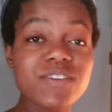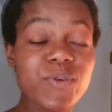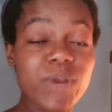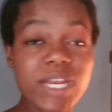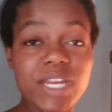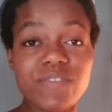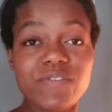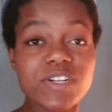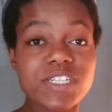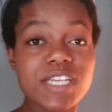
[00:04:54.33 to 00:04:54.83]
and
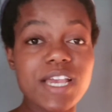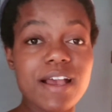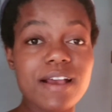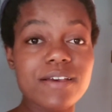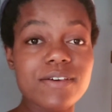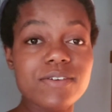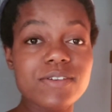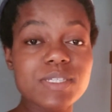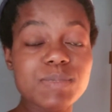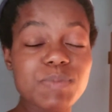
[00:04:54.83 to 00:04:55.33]
ready for
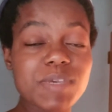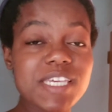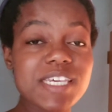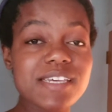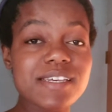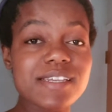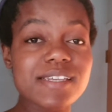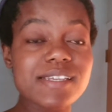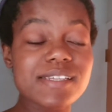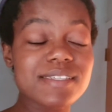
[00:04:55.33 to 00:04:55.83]
tacos
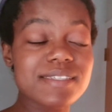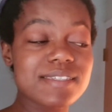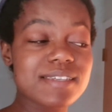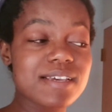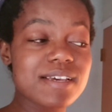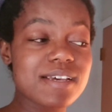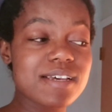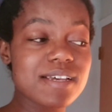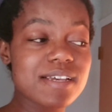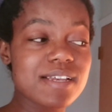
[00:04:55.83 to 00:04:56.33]
because
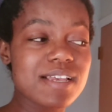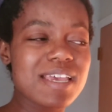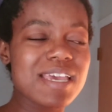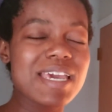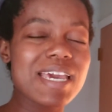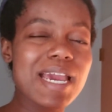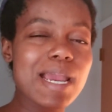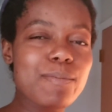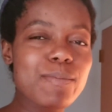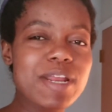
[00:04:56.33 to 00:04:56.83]
I'm
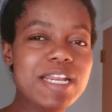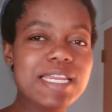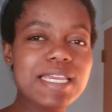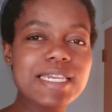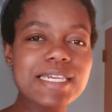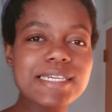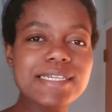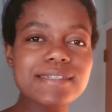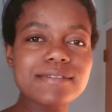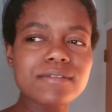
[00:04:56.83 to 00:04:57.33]

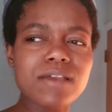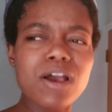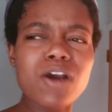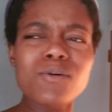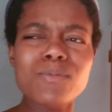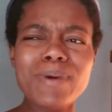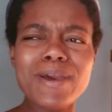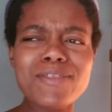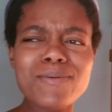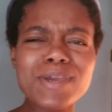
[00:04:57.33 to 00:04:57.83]
ready to eat.
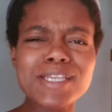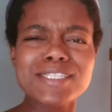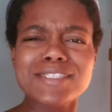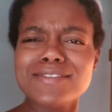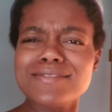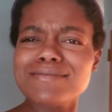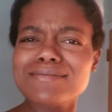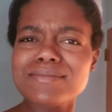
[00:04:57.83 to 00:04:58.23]
Oh, by the way,